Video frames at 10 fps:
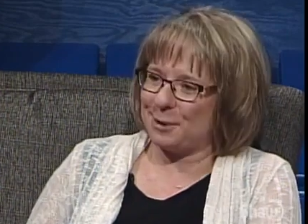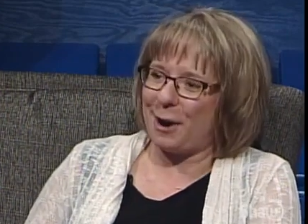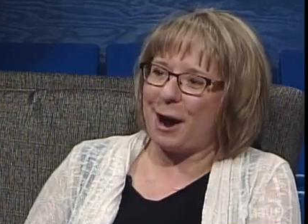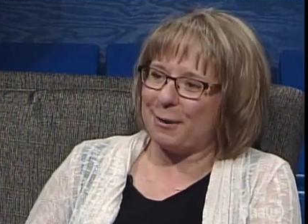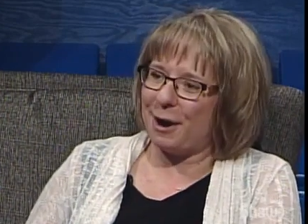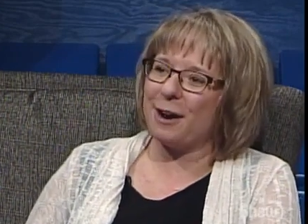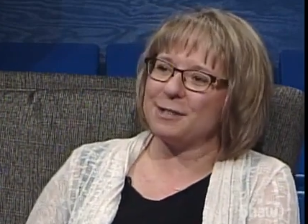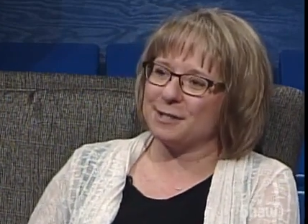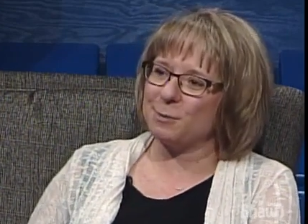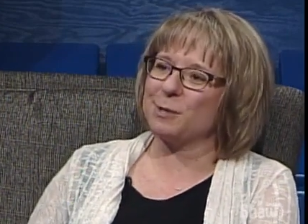So our
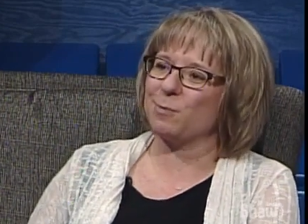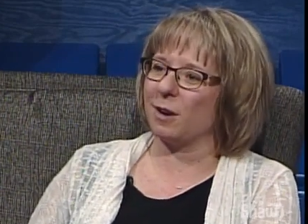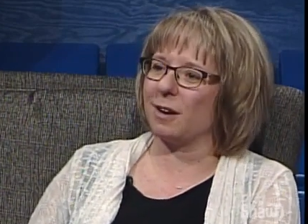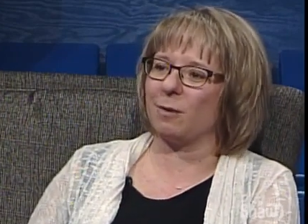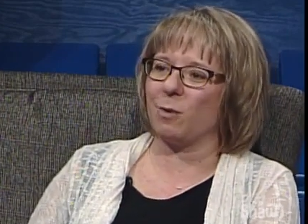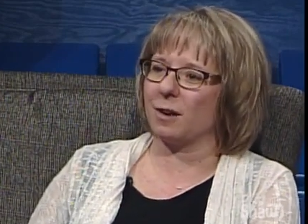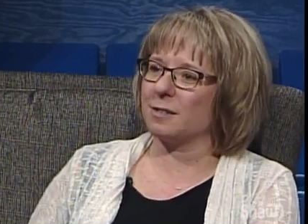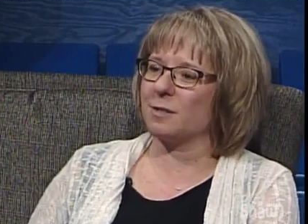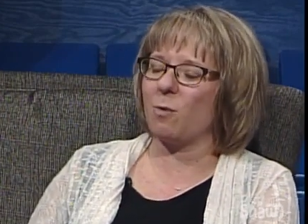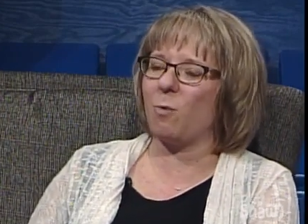Swiss worker
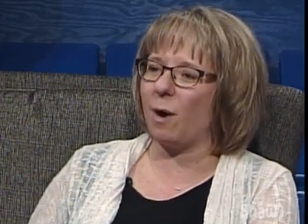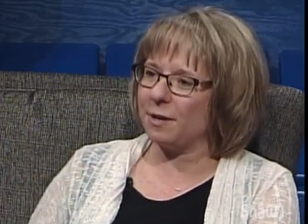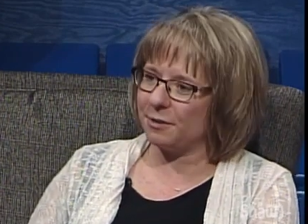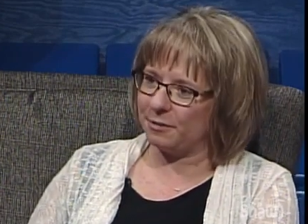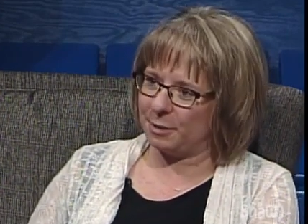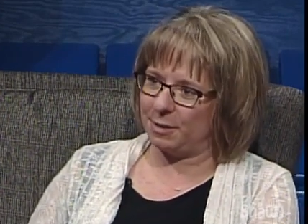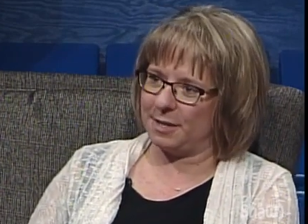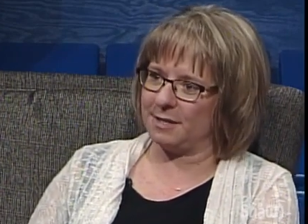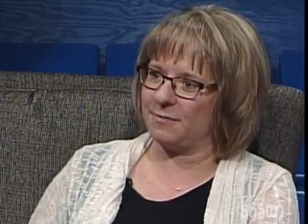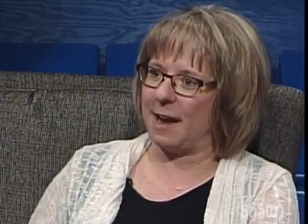works wonderfully with
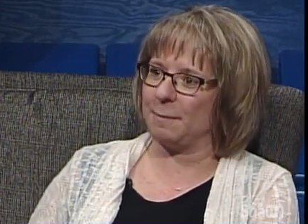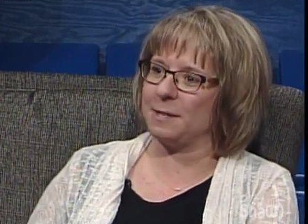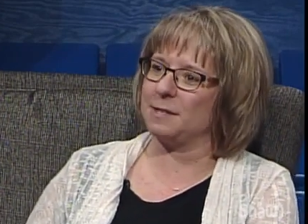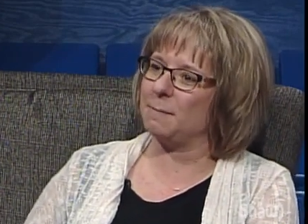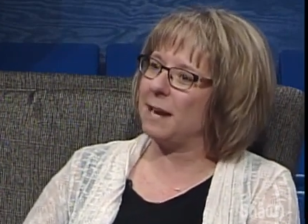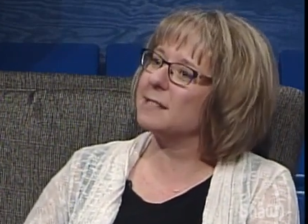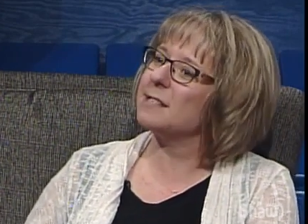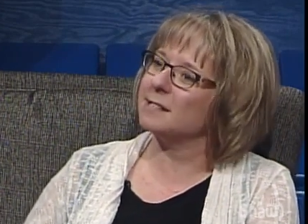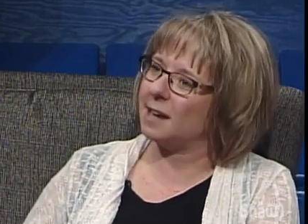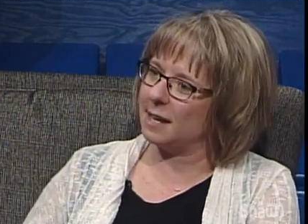these families and makes
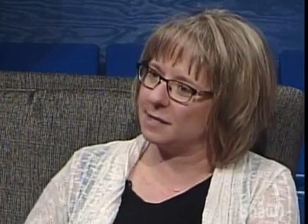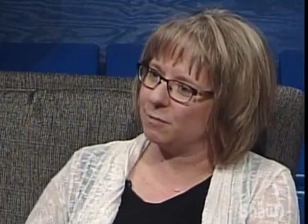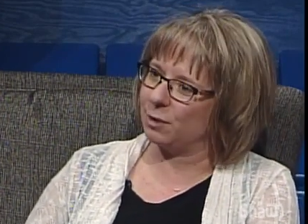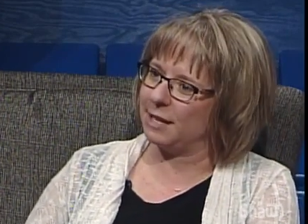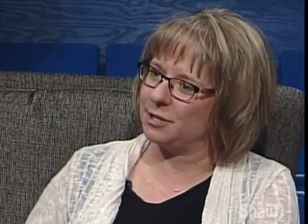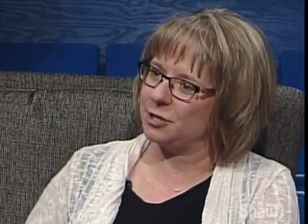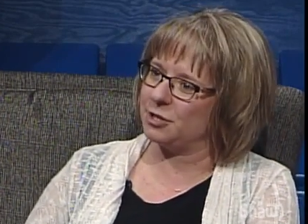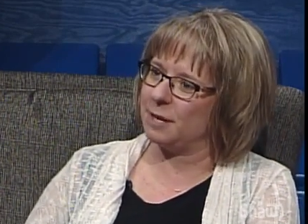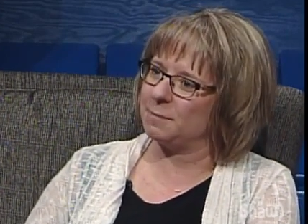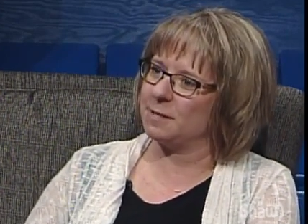these kinds of
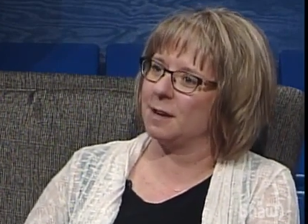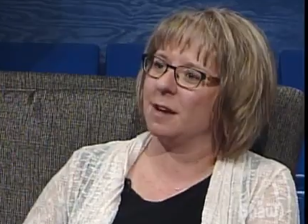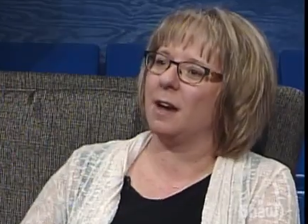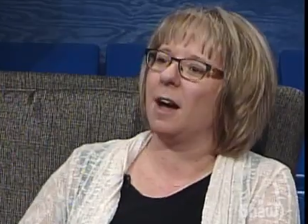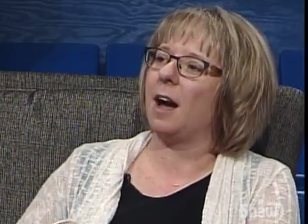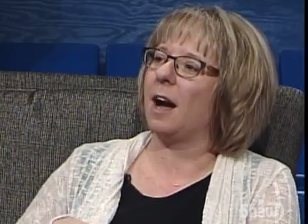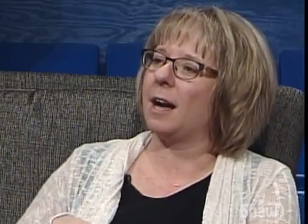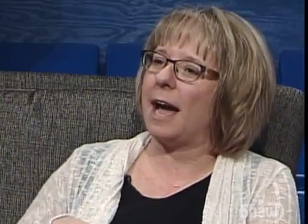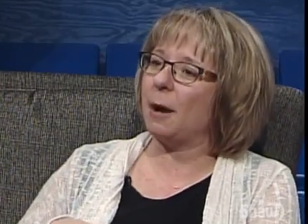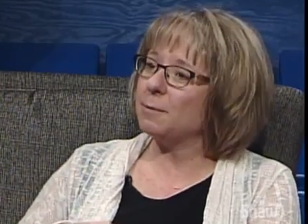relationships.
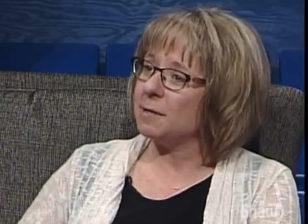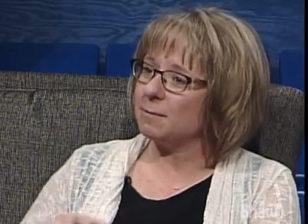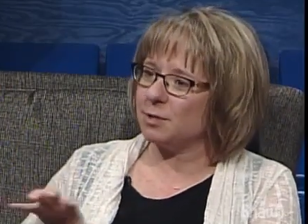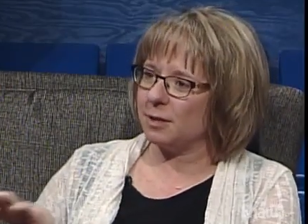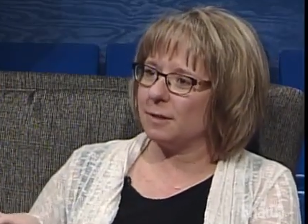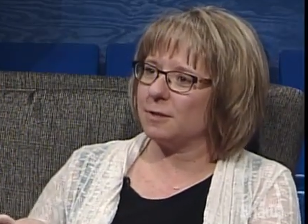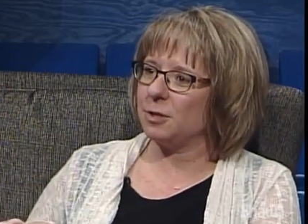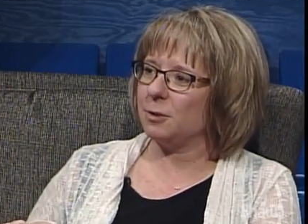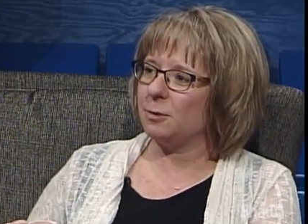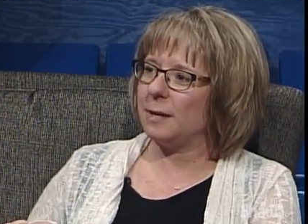Helps them
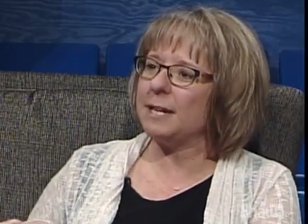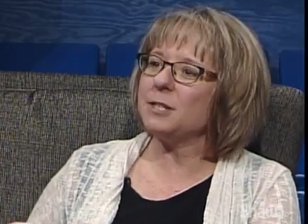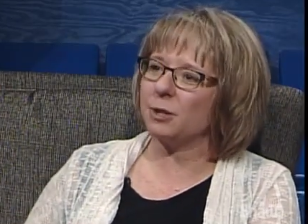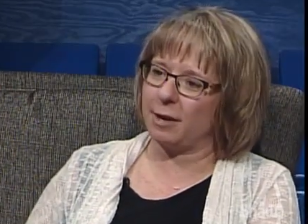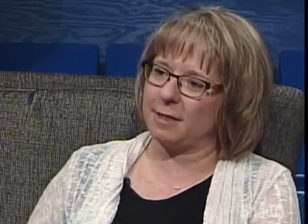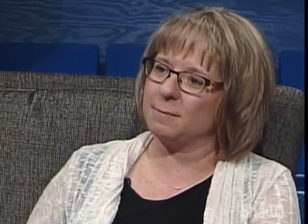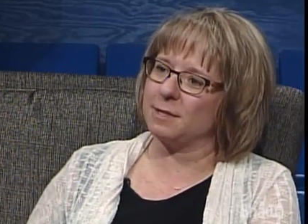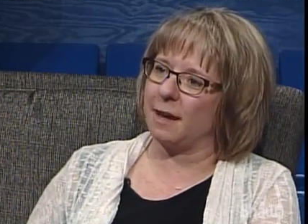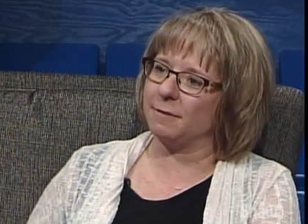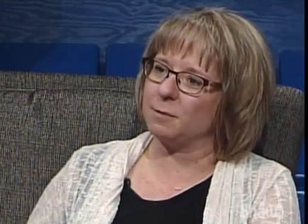to integrate
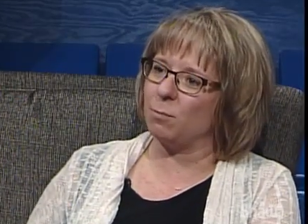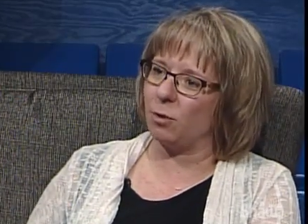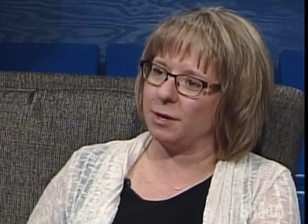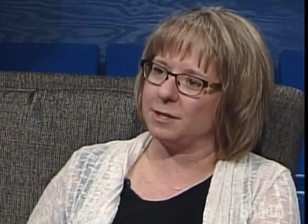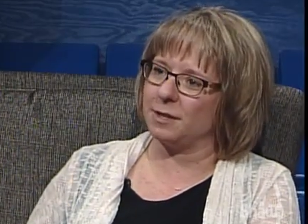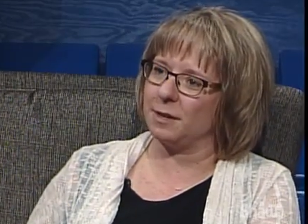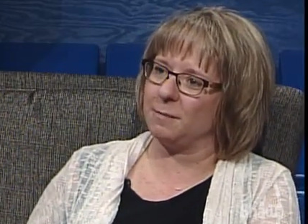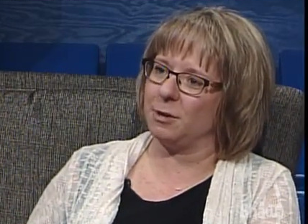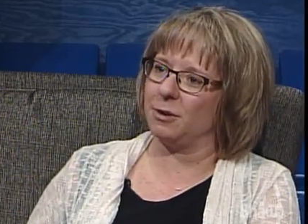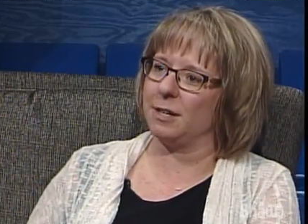themselves more into the
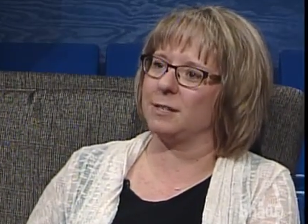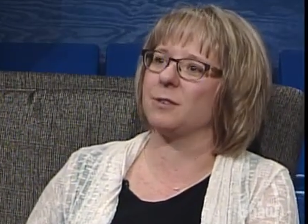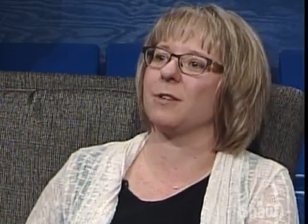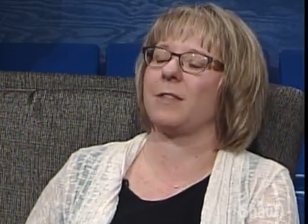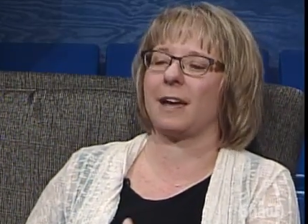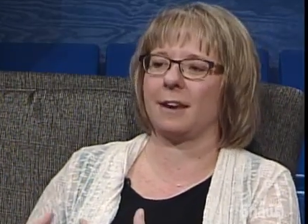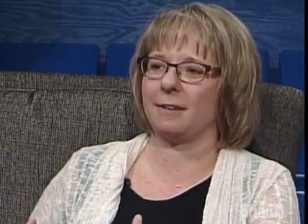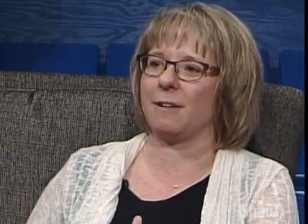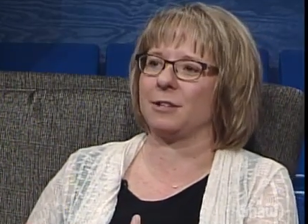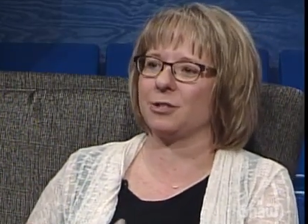community so that they can
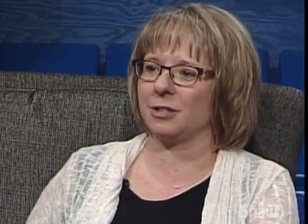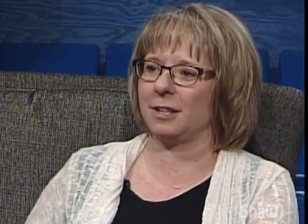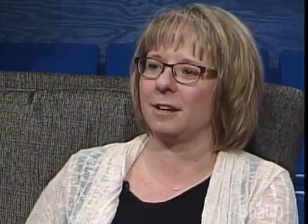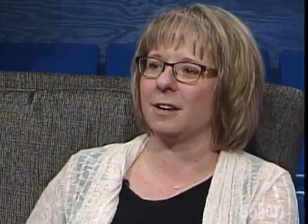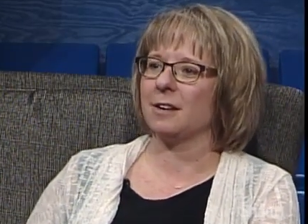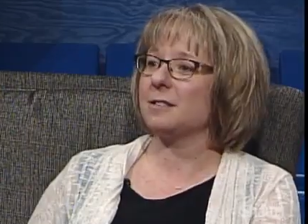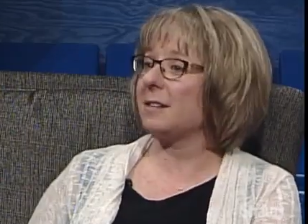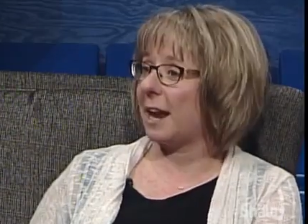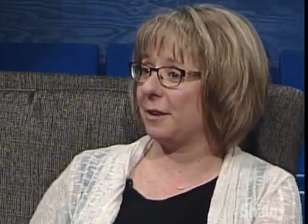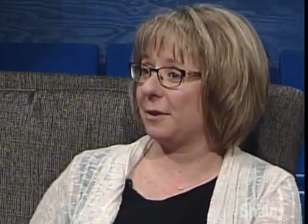eventually
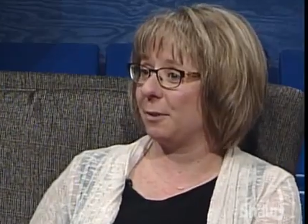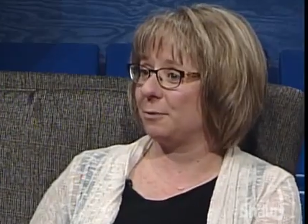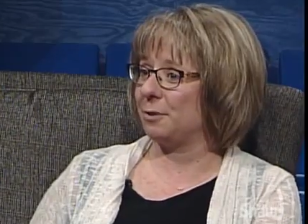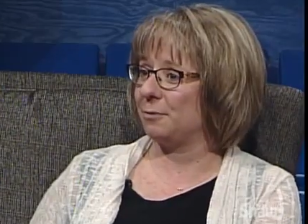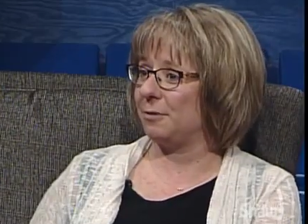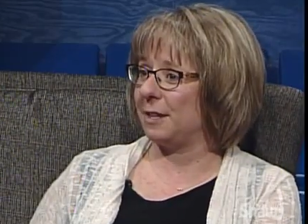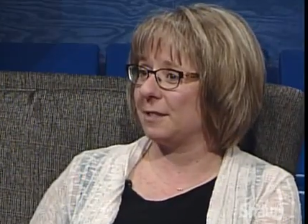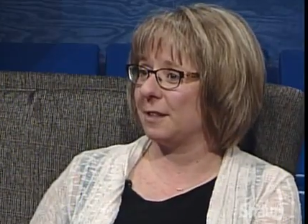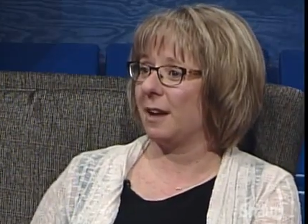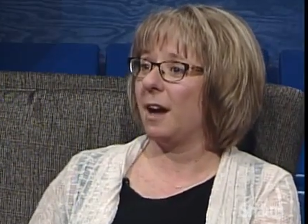stand on their own 2 feet.